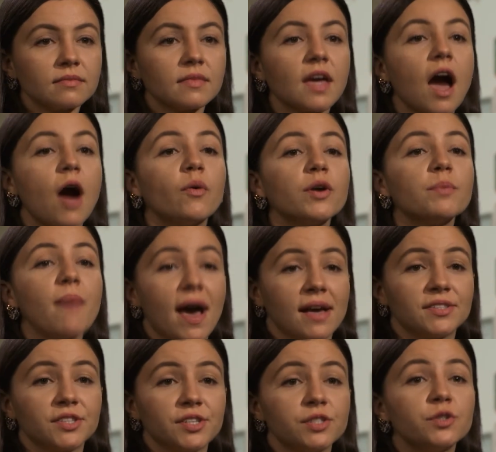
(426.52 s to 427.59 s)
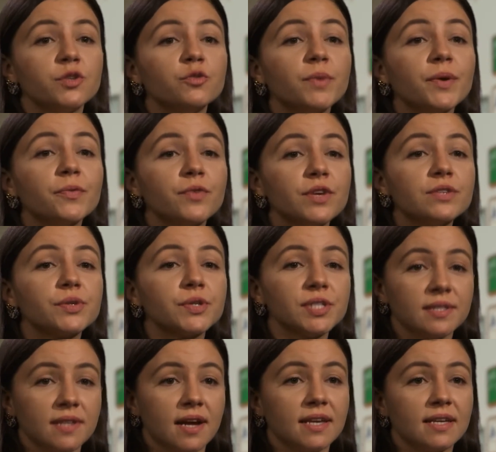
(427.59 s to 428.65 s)
Our Master's Human Resource
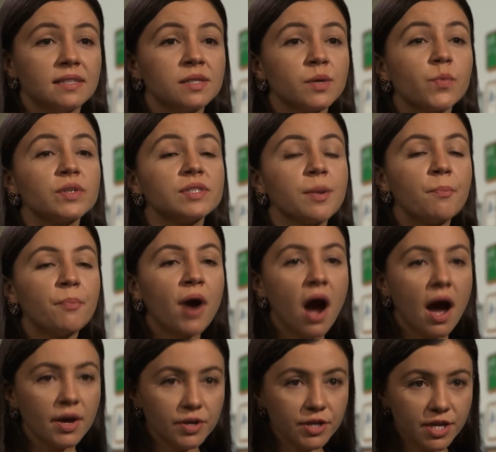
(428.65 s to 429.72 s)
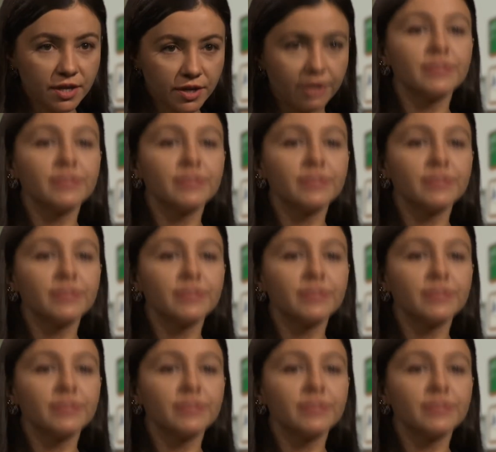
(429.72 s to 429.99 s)
Studies was a pioneer in